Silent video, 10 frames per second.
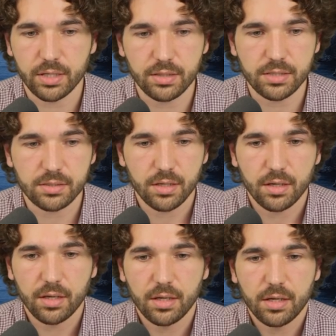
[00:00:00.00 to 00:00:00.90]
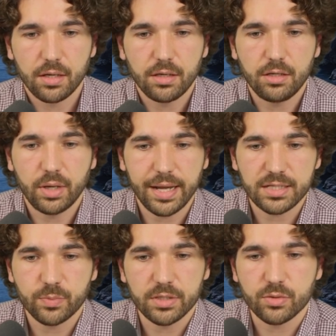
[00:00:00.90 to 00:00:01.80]
on this. UN
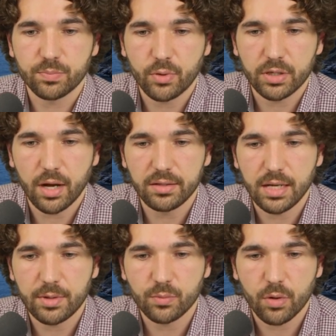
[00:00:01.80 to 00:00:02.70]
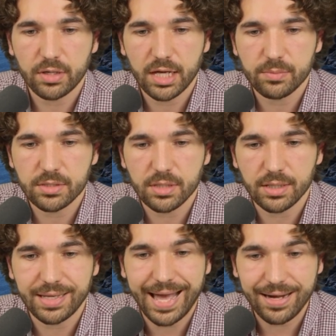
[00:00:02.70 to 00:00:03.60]
experts report on Yemen war names
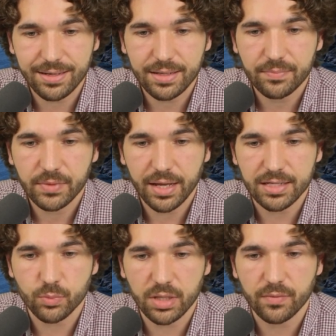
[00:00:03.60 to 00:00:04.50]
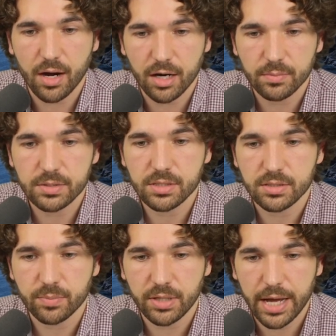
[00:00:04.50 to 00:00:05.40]
Canada as one of arms
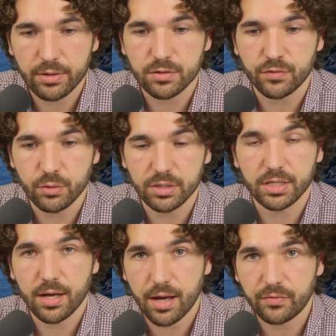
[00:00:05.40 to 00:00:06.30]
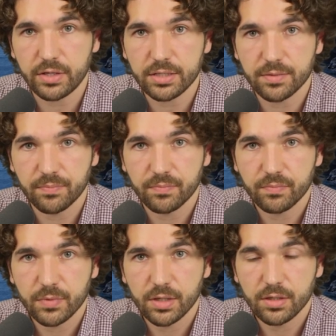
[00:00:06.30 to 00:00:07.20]
suppliers fueling the conflict.
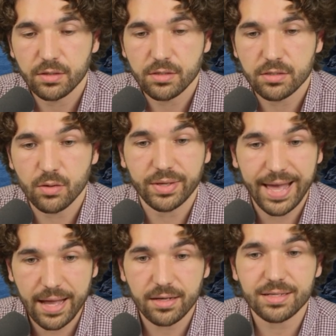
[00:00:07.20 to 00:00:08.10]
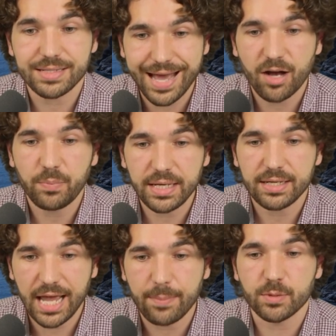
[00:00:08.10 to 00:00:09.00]
So Canada is now being
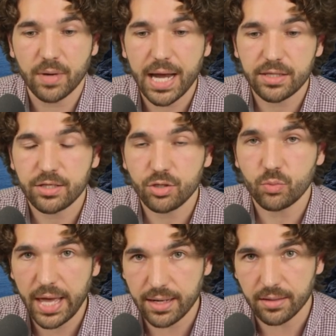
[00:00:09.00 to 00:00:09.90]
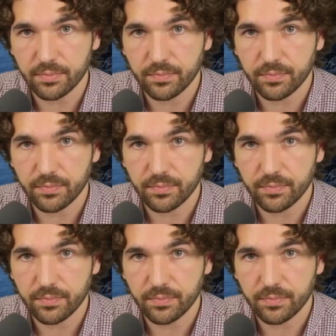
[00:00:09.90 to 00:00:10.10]
named by the UN